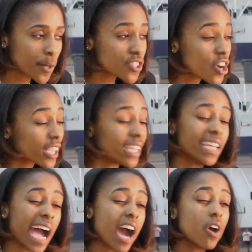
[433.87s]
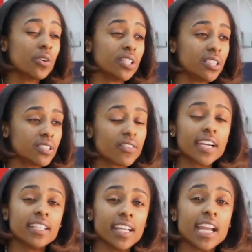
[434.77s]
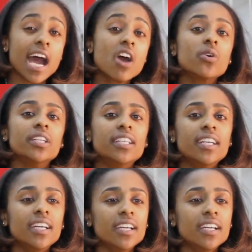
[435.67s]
We're talking an hour, right? An hour